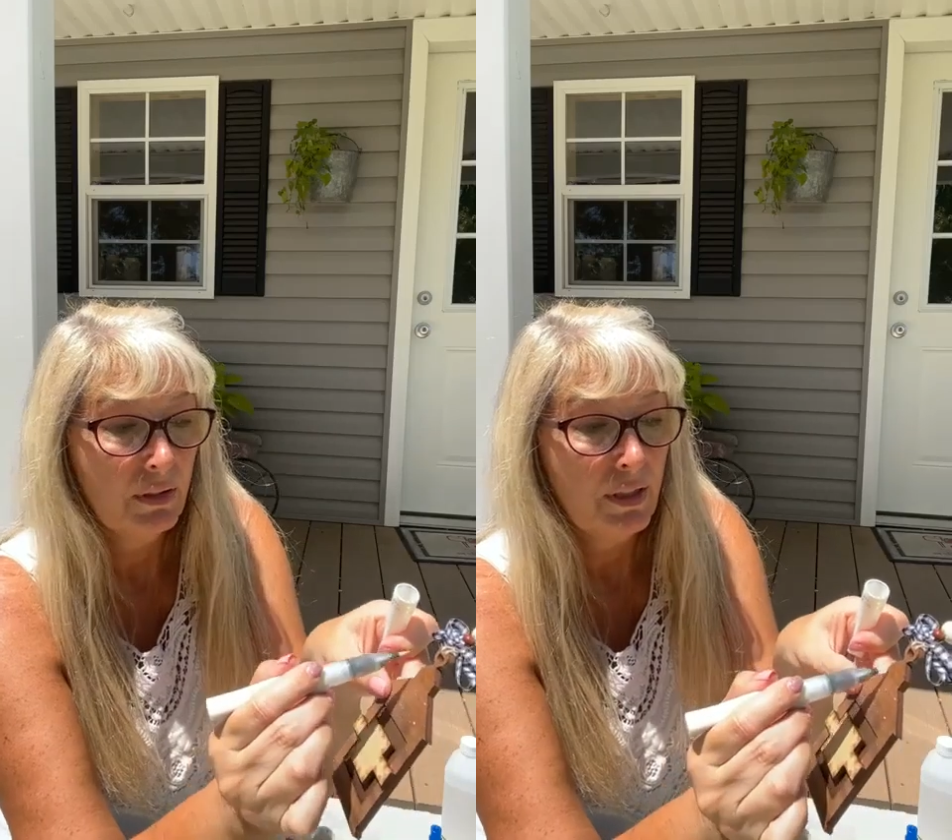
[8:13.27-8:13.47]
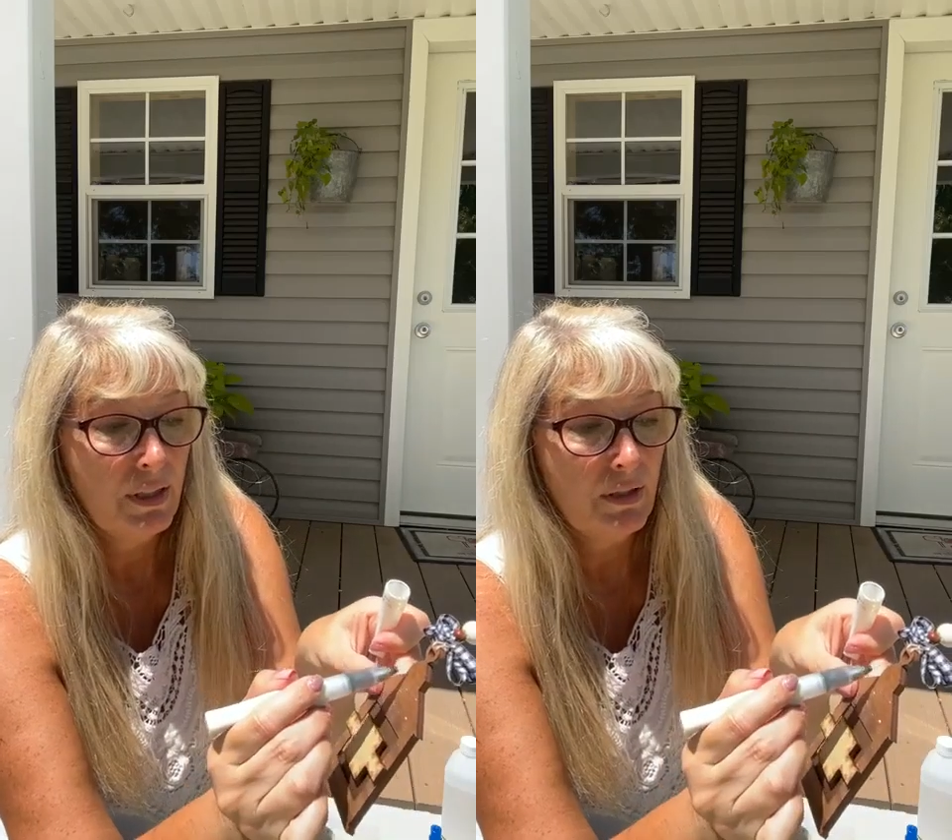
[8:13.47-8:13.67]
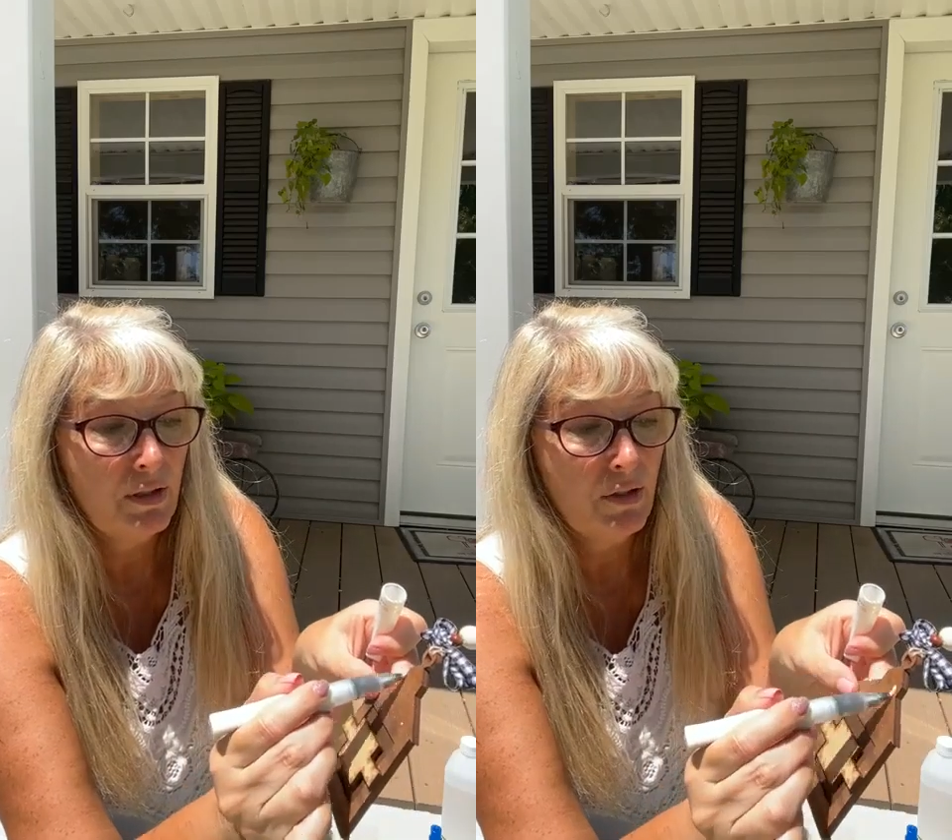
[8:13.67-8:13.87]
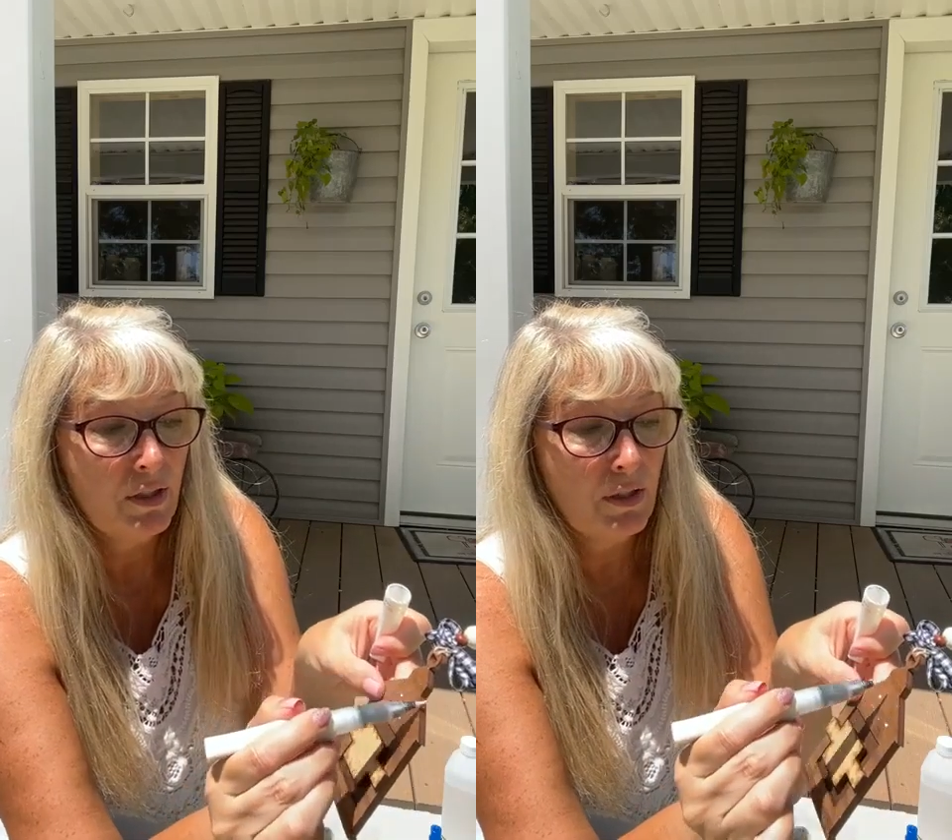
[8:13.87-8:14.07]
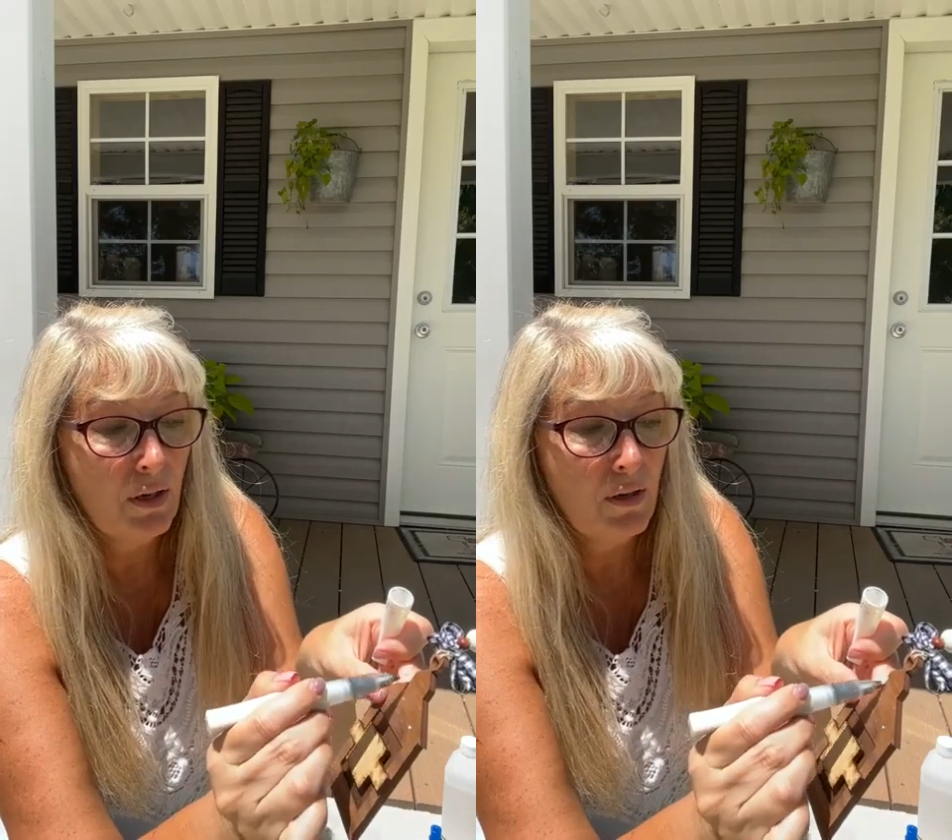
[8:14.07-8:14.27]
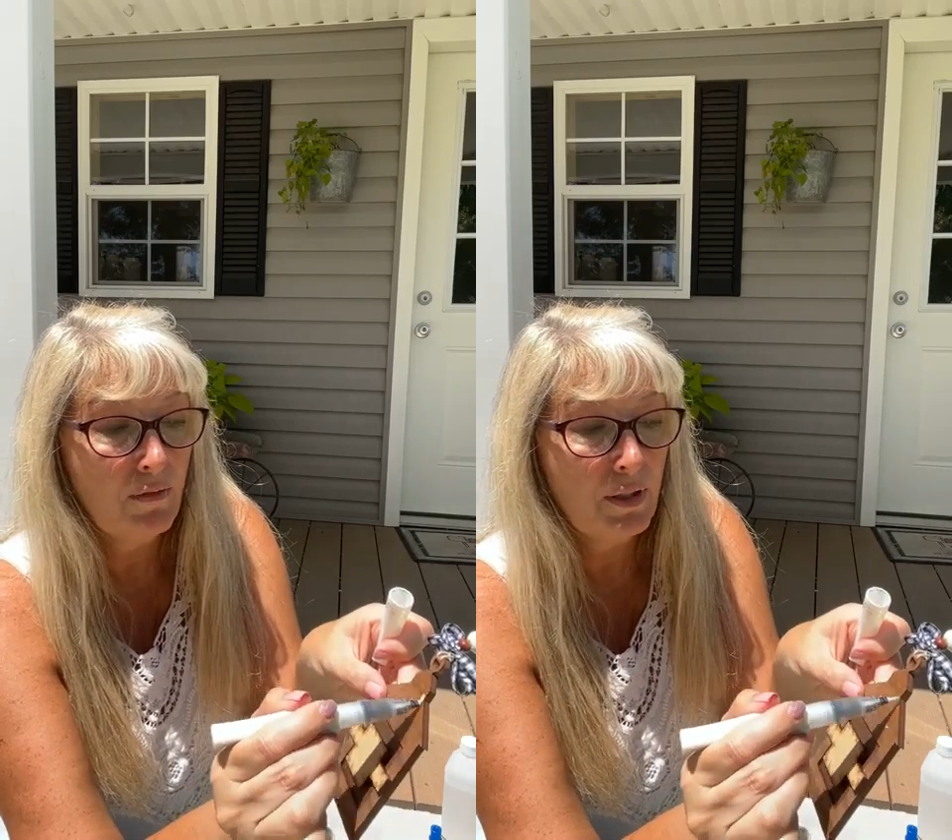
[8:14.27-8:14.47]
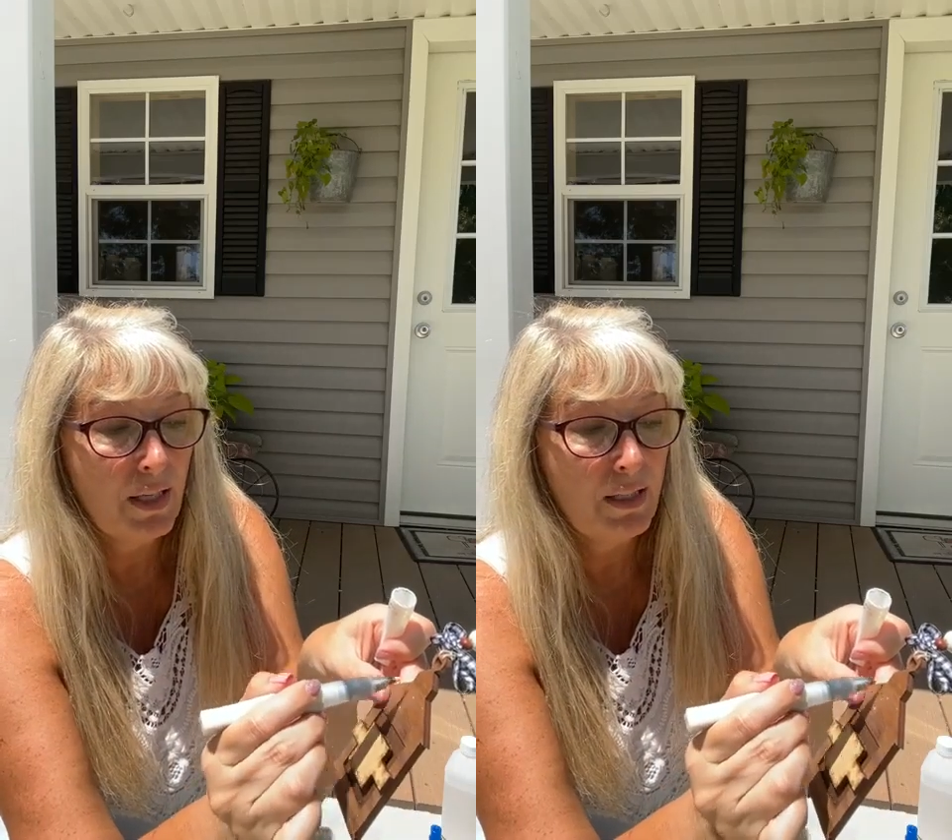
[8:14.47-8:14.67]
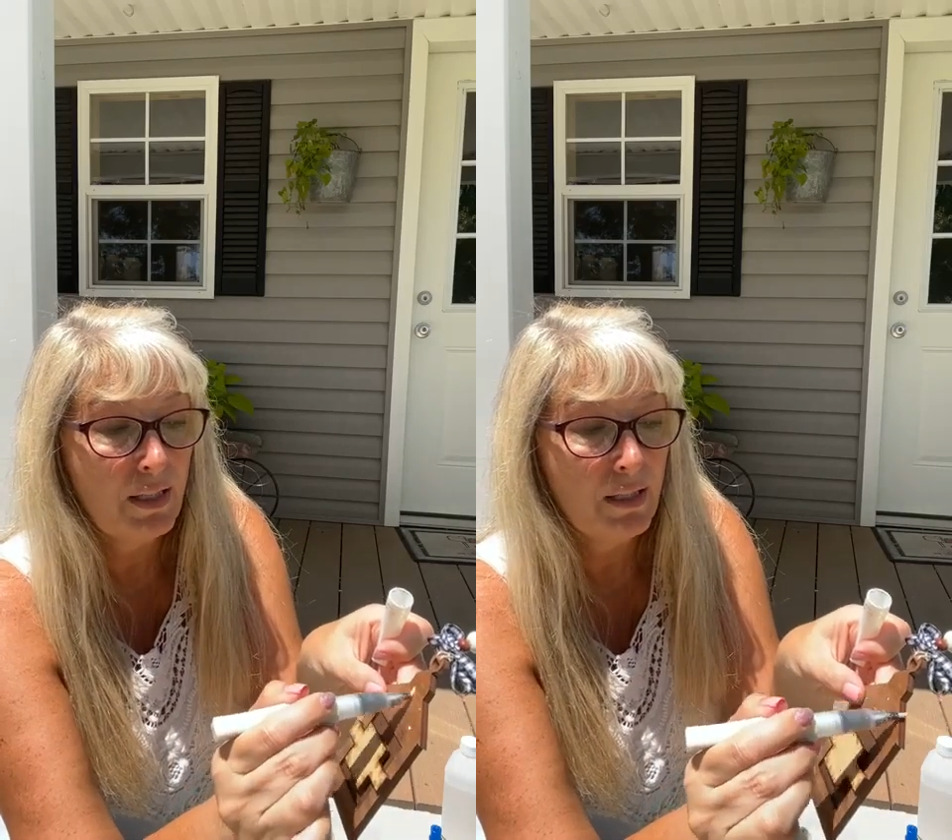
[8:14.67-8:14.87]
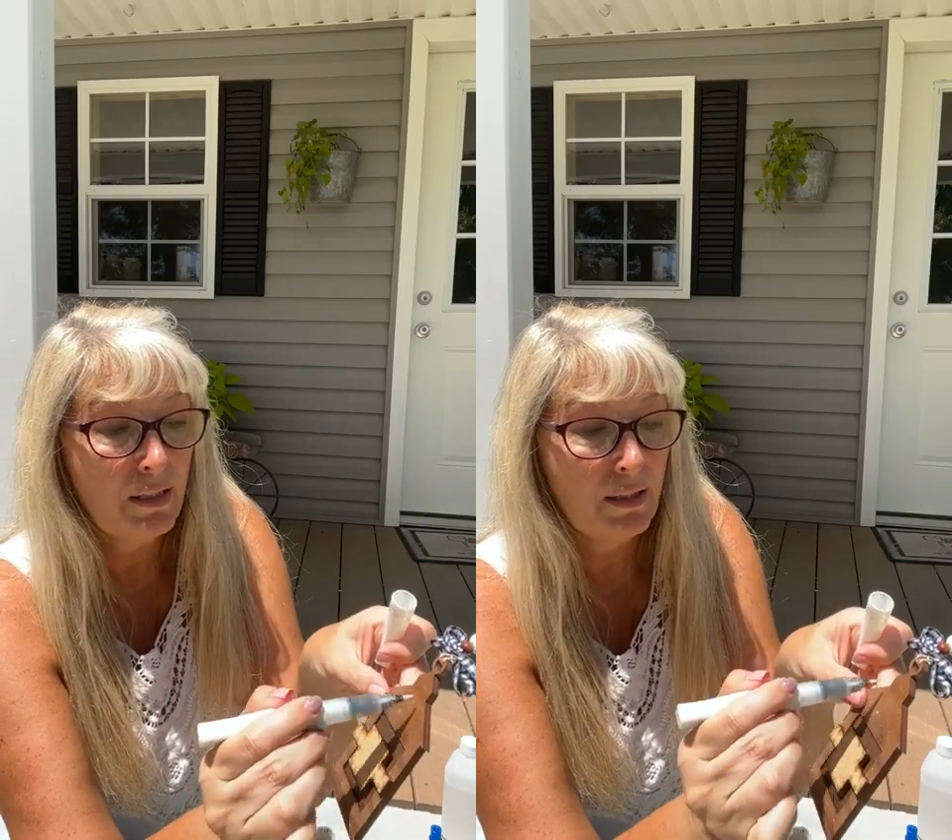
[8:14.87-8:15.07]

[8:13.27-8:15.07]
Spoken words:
you know, you just go over it again.